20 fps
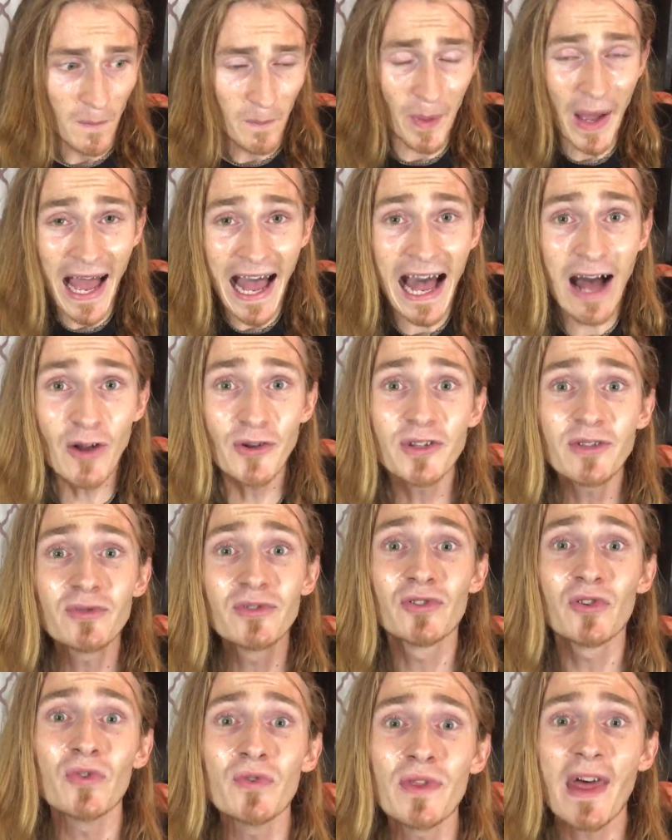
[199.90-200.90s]
But how do
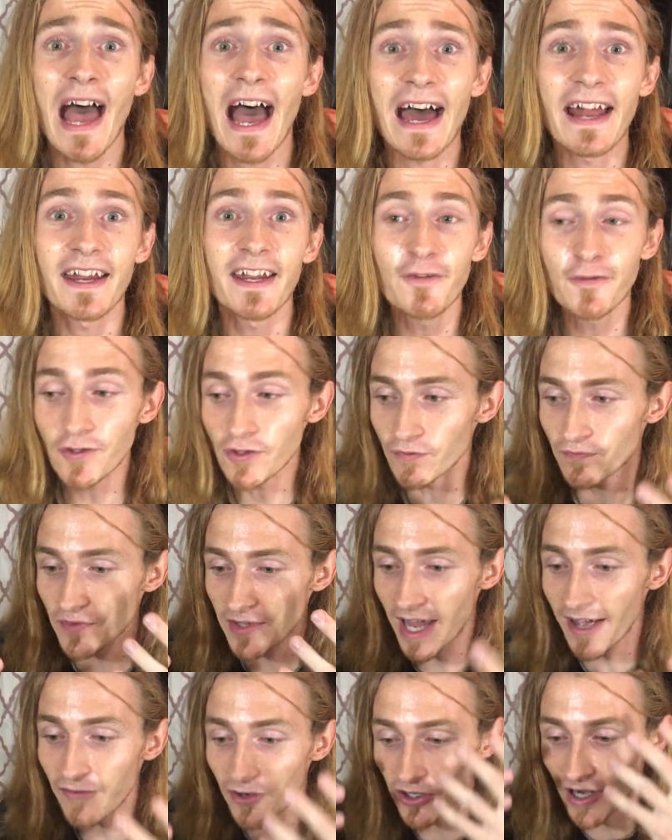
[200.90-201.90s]
you do that if you've
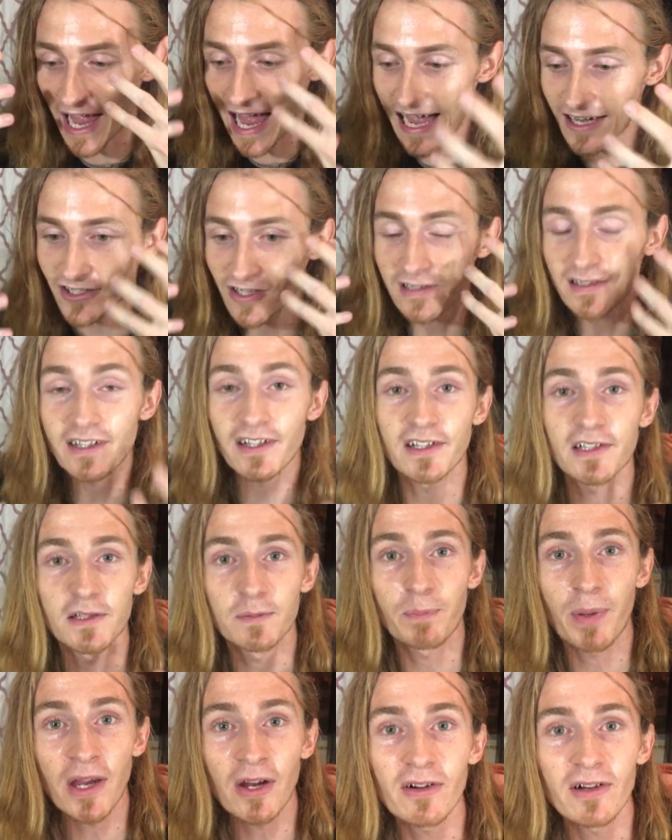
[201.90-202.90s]
never actually
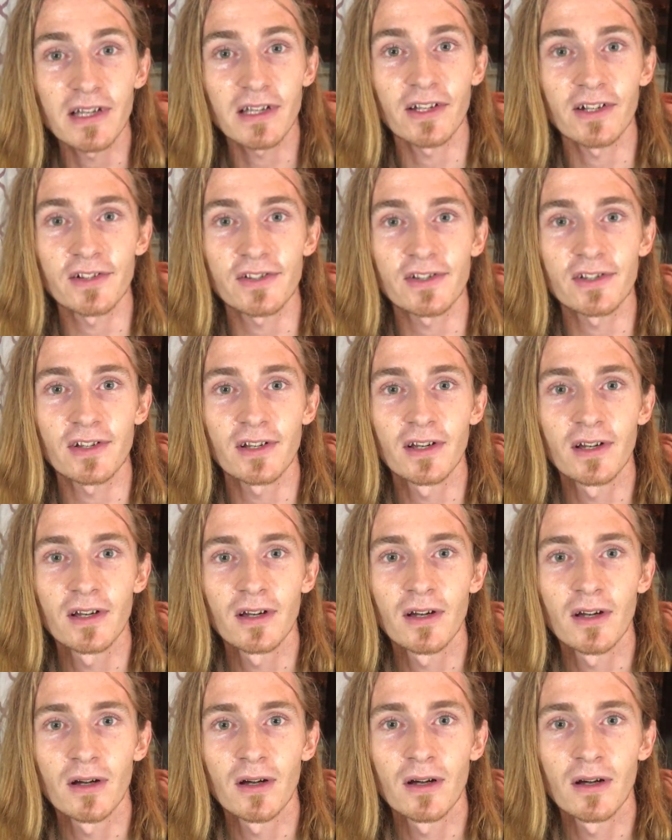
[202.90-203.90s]
experienced
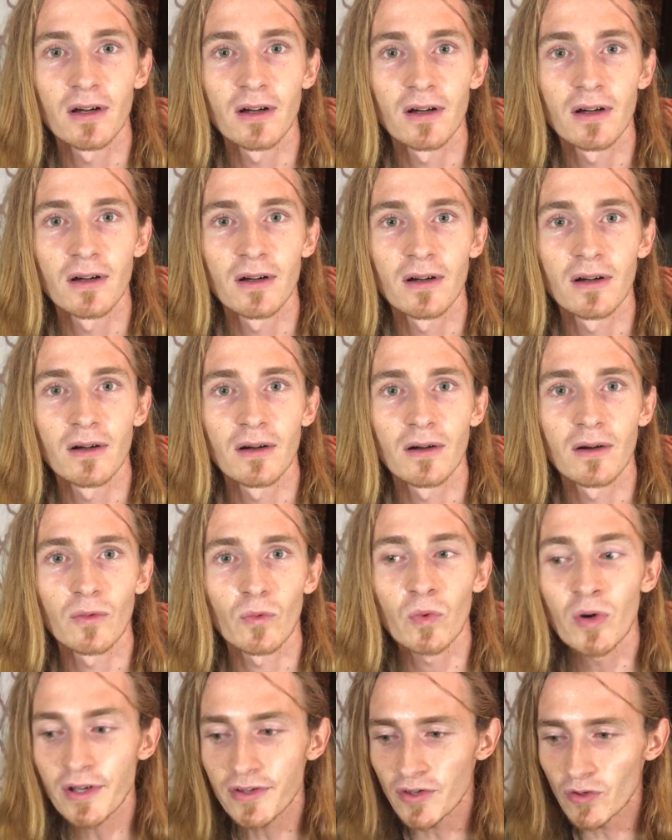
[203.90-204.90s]

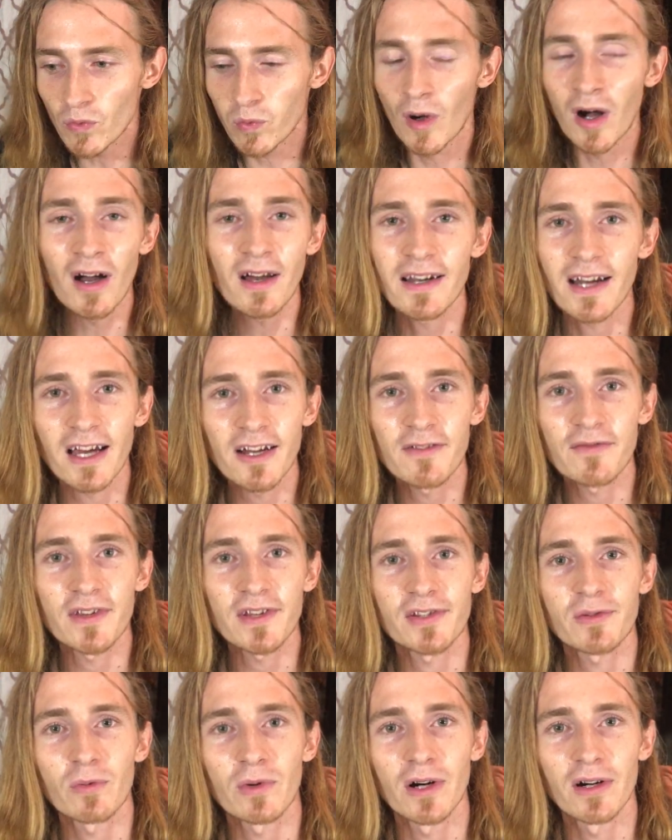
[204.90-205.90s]
what you want out of
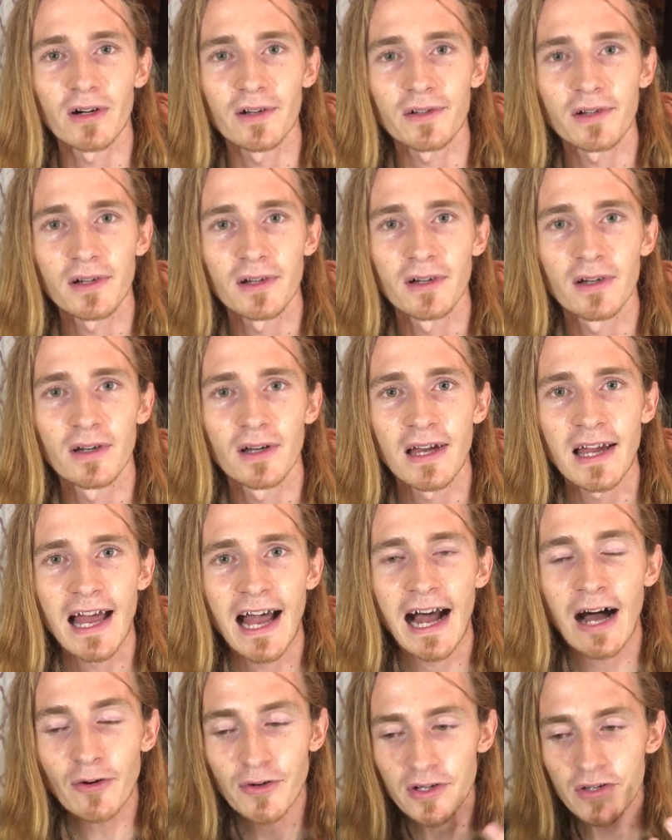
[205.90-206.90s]
this world?
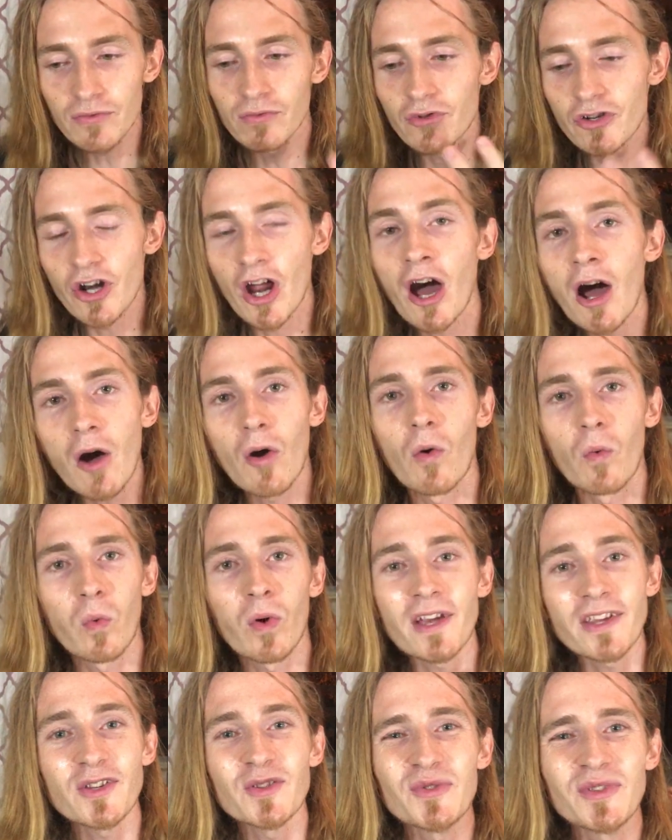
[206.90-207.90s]
How do you know
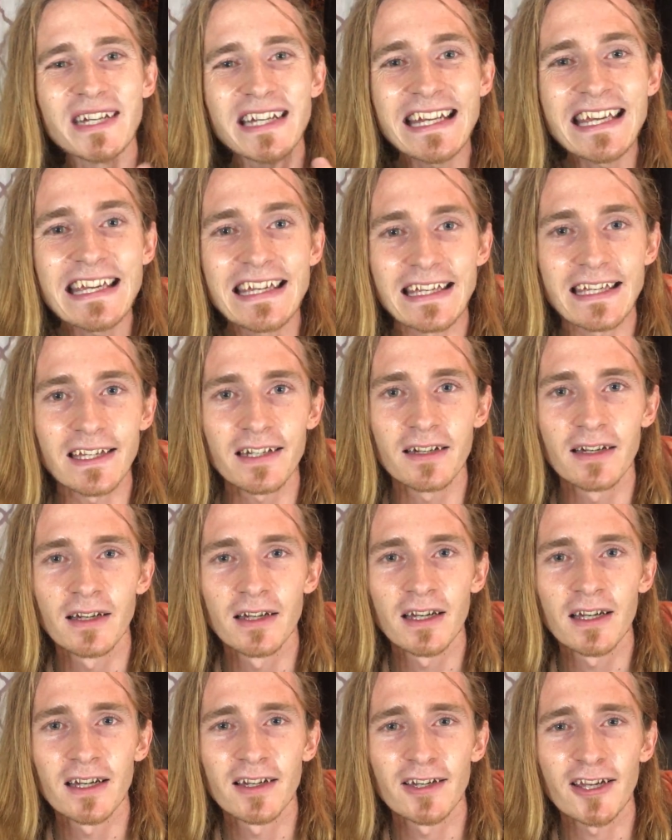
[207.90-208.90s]
what you need
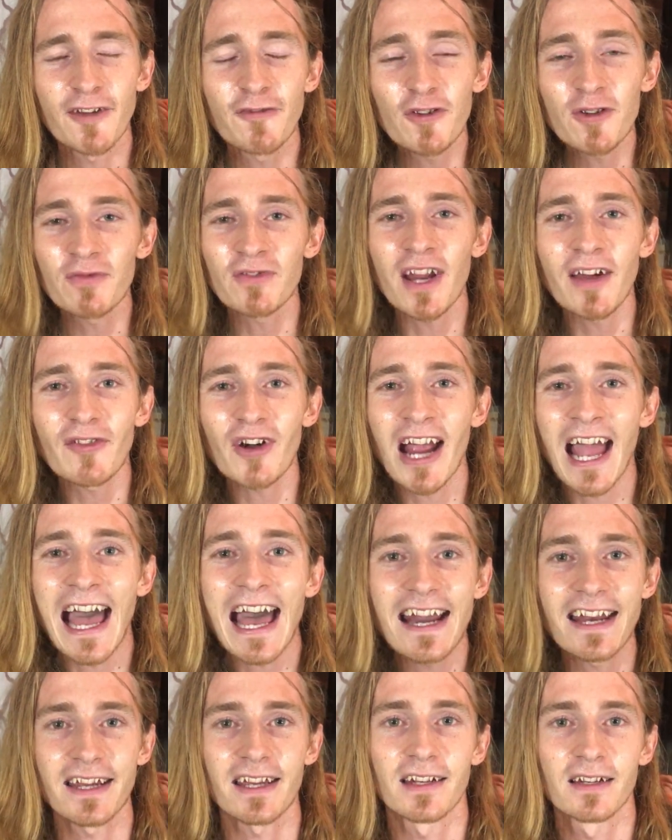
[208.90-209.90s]
if you've never
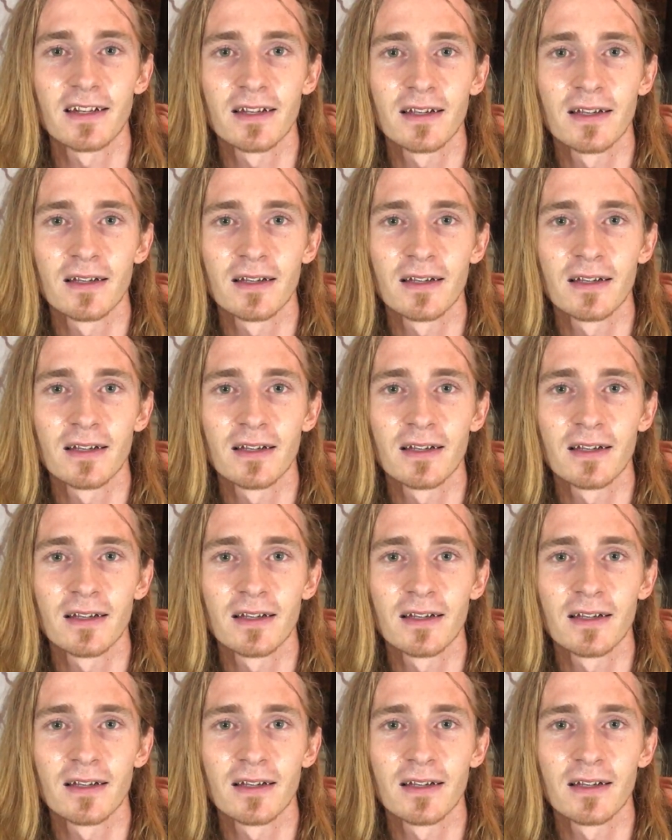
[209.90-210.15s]
had it?